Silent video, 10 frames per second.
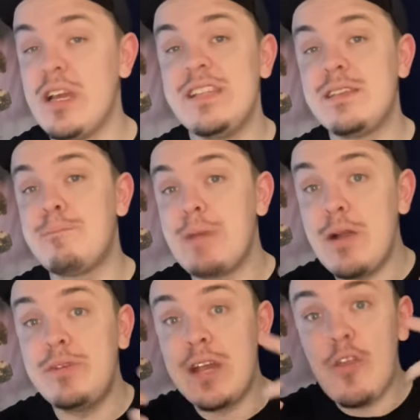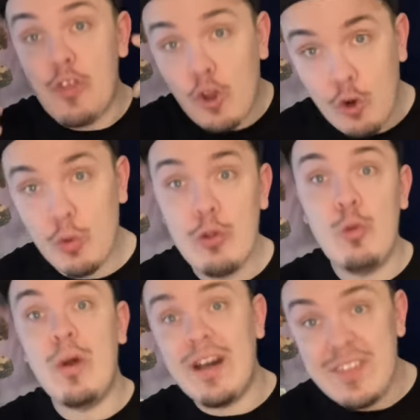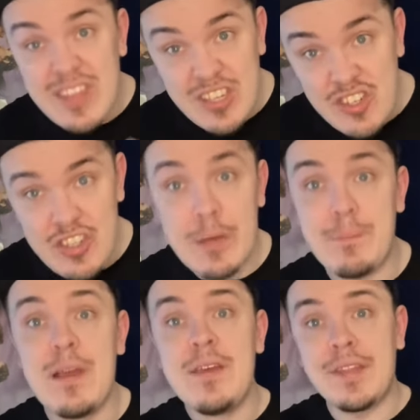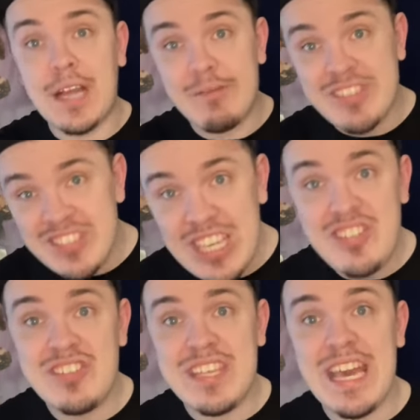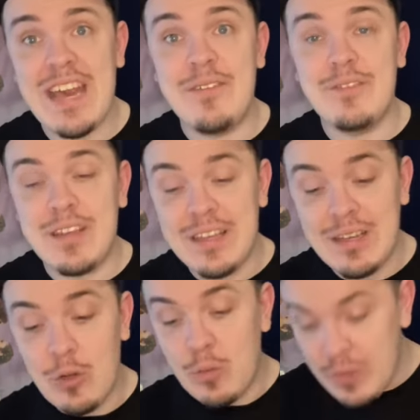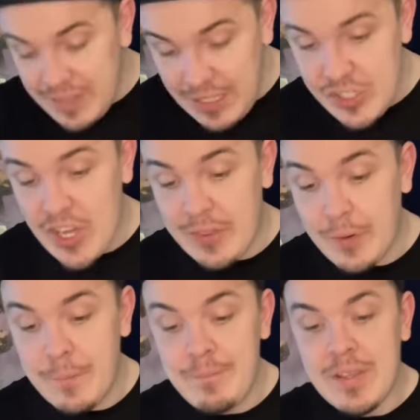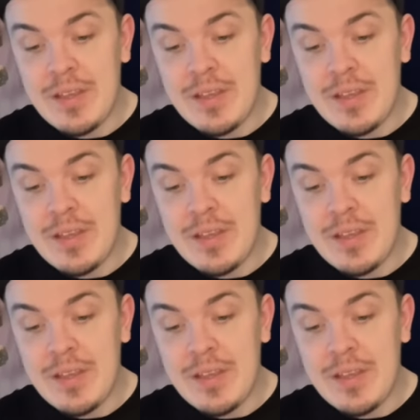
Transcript: It's about the crew on this ship, the conversations they have with each other,